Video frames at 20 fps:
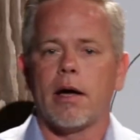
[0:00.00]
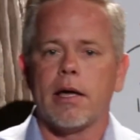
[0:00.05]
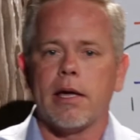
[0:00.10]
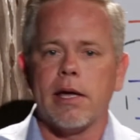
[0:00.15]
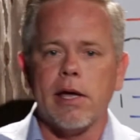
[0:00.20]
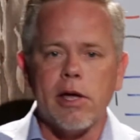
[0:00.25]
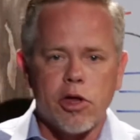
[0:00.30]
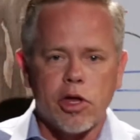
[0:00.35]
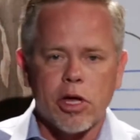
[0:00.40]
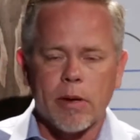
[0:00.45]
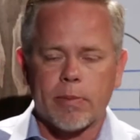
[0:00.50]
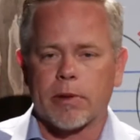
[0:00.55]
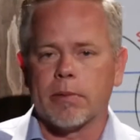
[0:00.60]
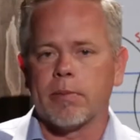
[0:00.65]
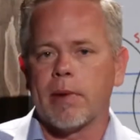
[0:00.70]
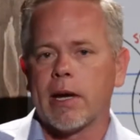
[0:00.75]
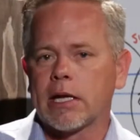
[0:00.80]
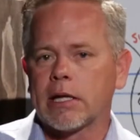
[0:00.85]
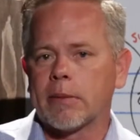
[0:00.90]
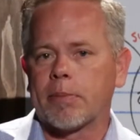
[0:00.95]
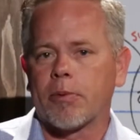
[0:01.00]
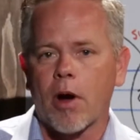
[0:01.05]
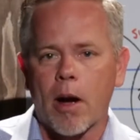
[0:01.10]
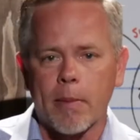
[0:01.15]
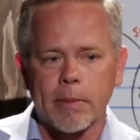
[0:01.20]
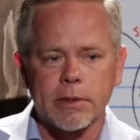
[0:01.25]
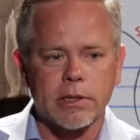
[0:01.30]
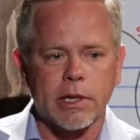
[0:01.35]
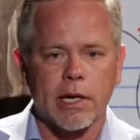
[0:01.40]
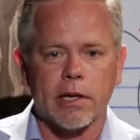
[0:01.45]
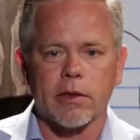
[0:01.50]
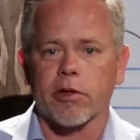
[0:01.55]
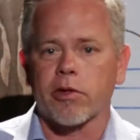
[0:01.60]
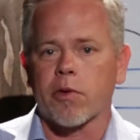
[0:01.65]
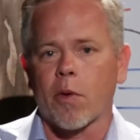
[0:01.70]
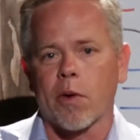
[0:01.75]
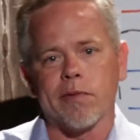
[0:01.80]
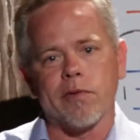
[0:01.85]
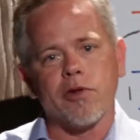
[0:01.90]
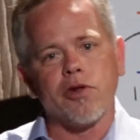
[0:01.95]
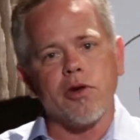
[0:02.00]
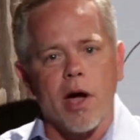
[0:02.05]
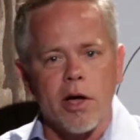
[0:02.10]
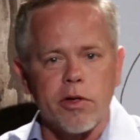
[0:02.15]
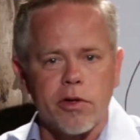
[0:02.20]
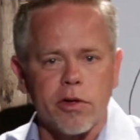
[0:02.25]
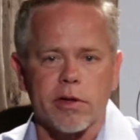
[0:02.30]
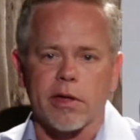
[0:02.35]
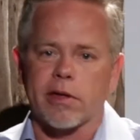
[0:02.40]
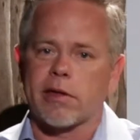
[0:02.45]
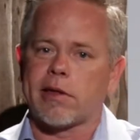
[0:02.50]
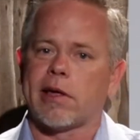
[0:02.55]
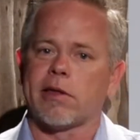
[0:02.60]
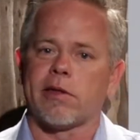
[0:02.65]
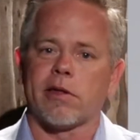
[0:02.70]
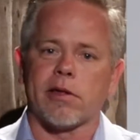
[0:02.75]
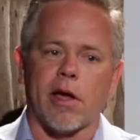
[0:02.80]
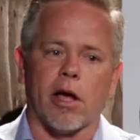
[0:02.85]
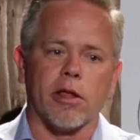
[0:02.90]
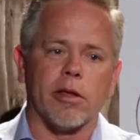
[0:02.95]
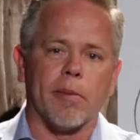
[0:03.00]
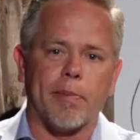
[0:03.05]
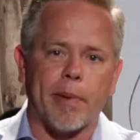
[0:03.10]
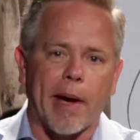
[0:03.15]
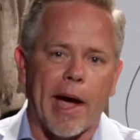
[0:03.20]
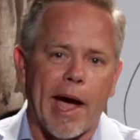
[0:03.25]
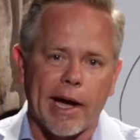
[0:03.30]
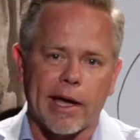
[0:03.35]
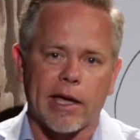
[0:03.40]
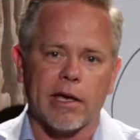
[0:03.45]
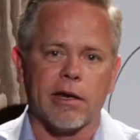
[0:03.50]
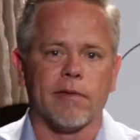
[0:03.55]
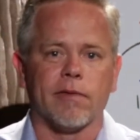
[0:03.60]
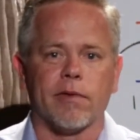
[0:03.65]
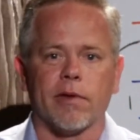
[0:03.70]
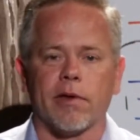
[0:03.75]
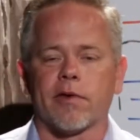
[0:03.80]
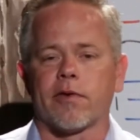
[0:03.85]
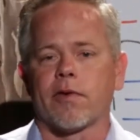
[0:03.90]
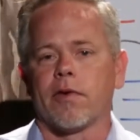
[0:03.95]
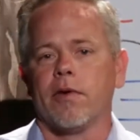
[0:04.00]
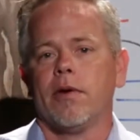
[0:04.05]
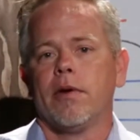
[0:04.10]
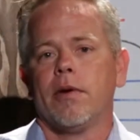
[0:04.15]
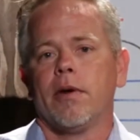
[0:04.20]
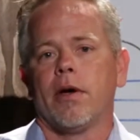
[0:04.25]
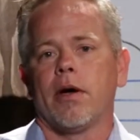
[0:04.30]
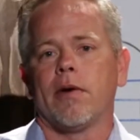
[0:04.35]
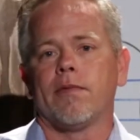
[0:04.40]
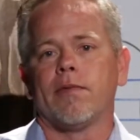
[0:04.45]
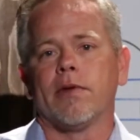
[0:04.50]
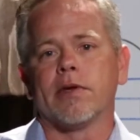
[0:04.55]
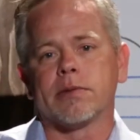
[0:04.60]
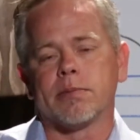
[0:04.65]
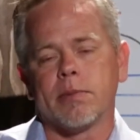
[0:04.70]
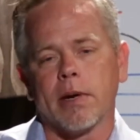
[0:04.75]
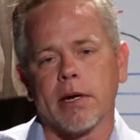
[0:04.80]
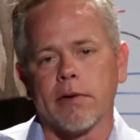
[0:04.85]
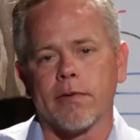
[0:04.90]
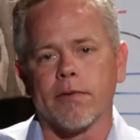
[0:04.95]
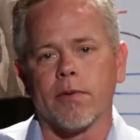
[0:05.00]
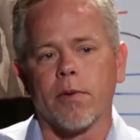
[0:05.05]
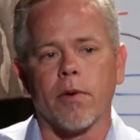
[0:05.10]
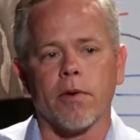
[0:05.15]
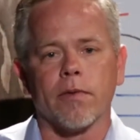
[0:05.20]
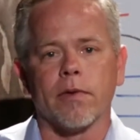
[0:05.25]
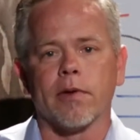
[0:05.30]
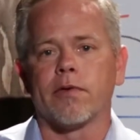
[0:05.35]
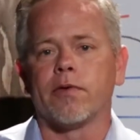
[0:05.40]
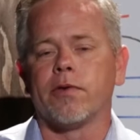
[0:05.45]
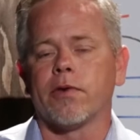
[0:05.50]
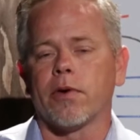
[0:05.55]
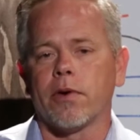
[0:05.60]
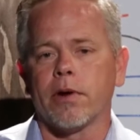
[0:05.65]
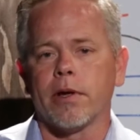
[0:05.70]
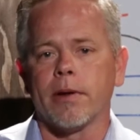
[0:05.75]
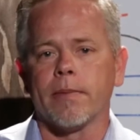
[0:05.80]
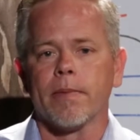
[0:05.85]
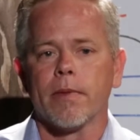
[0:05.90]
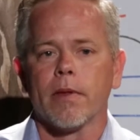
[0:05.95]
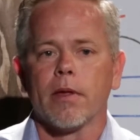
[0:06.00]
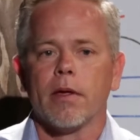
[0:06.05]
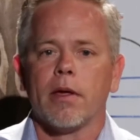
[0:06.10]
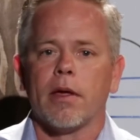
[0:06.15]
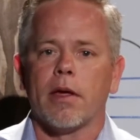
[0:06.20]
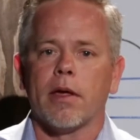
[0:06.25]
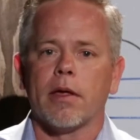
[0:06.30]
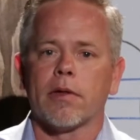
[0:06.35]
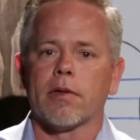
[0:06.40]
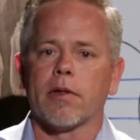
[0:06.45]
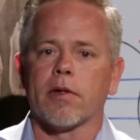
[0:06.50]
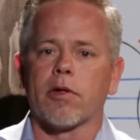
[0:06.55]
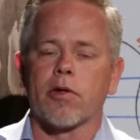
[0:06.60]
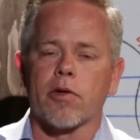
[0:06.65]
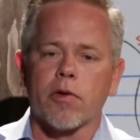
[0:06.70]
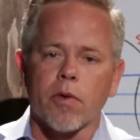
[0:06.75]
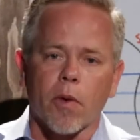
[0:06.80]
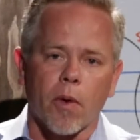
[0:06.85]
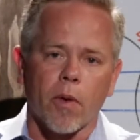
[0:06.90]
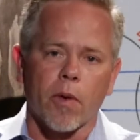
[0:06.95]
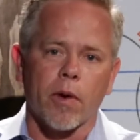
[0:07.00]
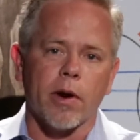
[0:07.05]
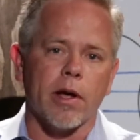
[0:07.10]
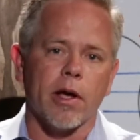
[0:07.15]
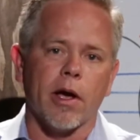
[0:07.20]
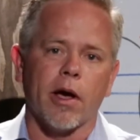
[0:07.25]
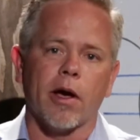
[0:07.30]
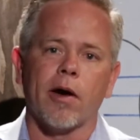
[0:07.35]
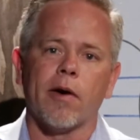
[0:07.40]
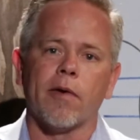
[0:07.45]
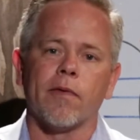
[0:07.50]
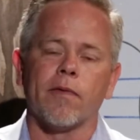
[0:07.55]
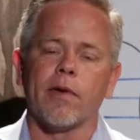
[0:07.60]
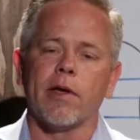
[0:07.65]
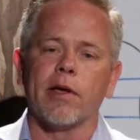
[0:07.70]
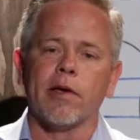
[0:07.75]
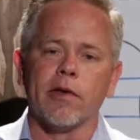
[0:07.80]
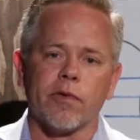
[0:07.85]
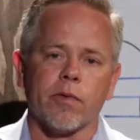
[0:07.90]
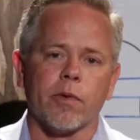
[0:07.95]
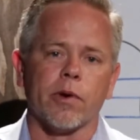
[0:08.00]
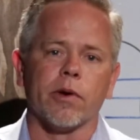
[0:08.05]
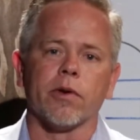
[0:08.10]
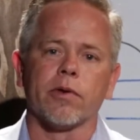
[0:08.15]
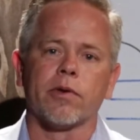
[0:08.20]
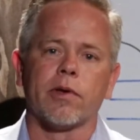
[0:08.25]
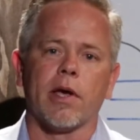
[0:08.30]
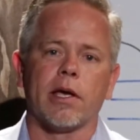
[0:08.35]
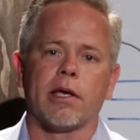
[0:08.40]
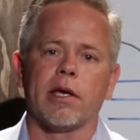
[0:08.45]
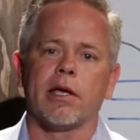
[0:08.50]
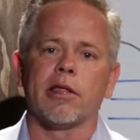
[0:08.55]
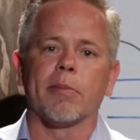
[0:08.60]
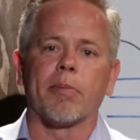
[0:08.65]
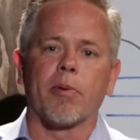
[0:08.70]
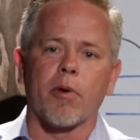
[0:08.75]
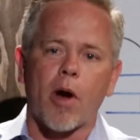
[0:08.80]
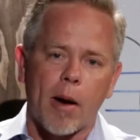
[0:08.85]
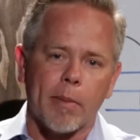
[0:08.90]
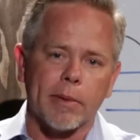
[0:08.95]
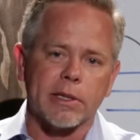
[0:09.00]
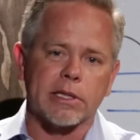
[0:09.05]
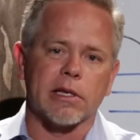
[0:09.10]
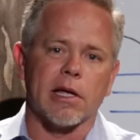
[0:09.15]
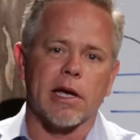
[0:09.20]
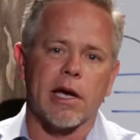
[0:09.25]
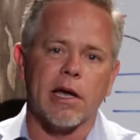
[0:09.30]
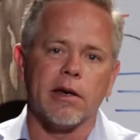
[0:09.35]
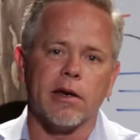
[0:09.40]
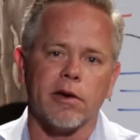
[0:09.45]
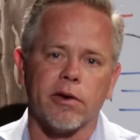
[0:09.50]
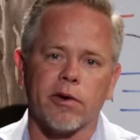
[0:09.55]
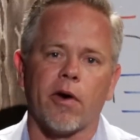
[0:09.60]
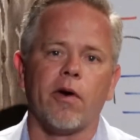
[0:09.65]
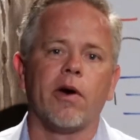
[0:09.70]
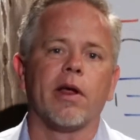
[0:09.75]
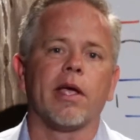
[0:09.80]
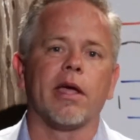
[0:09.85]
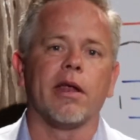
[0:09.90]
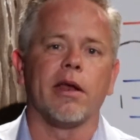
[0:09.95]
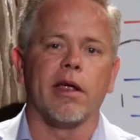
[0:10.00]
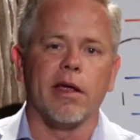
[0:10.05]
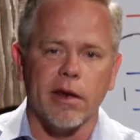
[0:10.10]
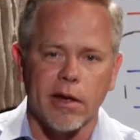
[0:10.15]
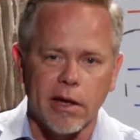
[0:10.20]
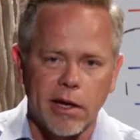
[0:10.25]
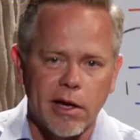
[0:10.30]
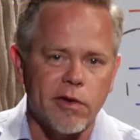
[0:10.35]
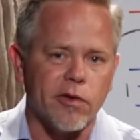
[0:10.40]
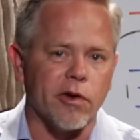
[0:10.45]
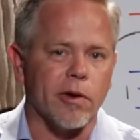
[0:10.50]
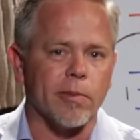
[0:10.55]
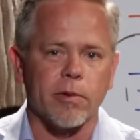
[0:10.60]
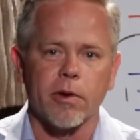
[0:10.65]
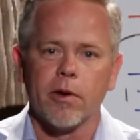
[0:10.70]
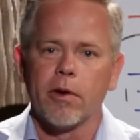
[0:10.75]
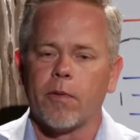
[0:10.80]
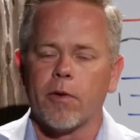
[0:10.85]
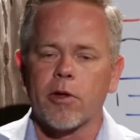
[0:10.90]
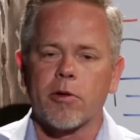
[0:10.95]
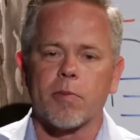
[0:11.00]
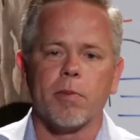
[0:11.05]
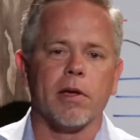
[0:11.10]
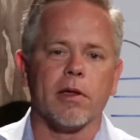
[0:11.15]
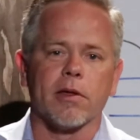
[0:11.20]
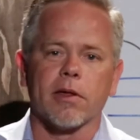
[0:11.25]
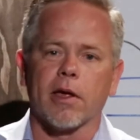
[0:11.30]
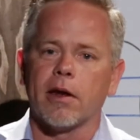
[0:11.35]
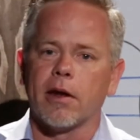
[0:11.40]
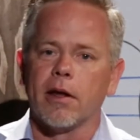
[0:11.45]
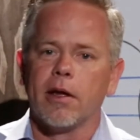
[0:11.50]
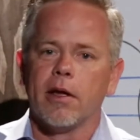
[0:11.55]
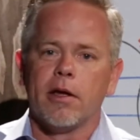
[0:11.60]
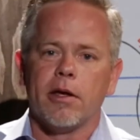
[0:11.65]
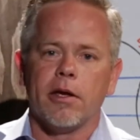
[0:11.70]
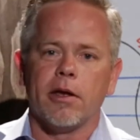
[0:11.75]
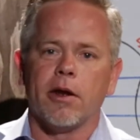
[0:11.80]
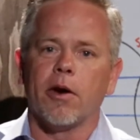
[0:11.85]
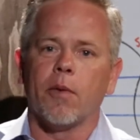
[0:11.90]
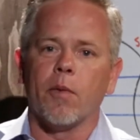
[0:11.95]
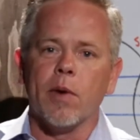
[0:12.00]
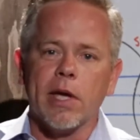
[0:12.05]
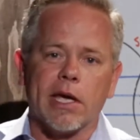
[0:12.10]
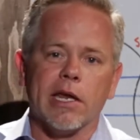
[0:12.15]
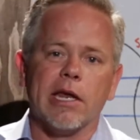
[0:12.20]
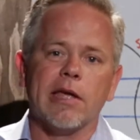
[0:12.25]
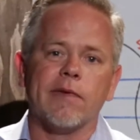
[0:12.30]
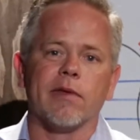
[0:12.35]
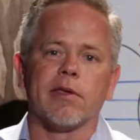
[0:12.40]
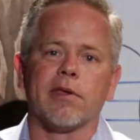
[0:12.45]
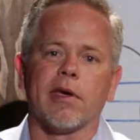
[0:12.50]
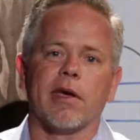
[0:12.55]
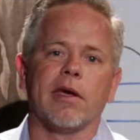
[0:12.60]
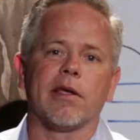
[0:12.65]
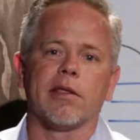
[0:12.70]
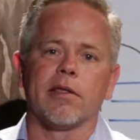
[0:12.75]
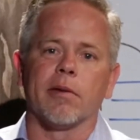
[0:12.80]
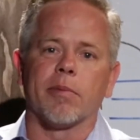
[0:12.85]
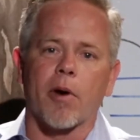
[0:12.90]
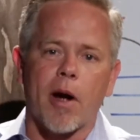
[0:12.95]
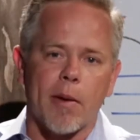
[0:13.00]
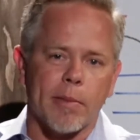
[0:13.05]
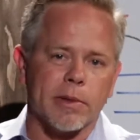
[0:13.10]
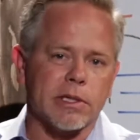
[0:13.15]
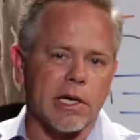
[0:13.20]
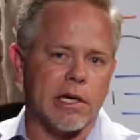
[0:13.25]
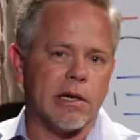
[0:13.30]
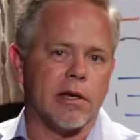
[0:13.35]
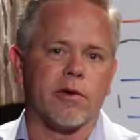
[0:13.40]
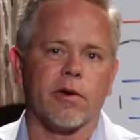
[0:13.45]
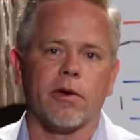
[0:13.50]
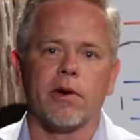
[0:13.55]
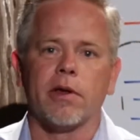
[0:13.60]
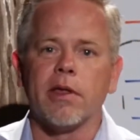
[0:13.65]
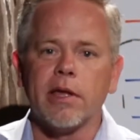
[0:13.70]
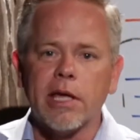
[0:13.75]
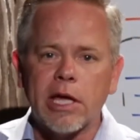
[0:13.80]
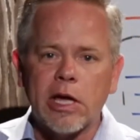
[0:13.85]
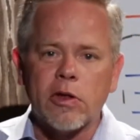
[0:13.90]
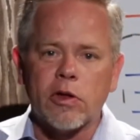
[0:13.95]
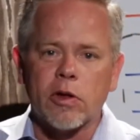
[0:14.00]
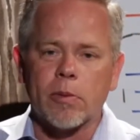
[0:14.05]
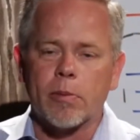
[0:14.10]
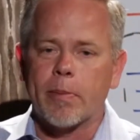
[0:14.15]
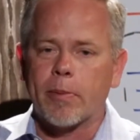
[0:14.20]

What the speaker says: Egypt and make it the promised land. The story of Judges, that stands on the back end of this metaphor and this journey, is the story of Israel taking the promised land and turning it into Egypt, which means that, we can even take the promised land and turn it into Egypt.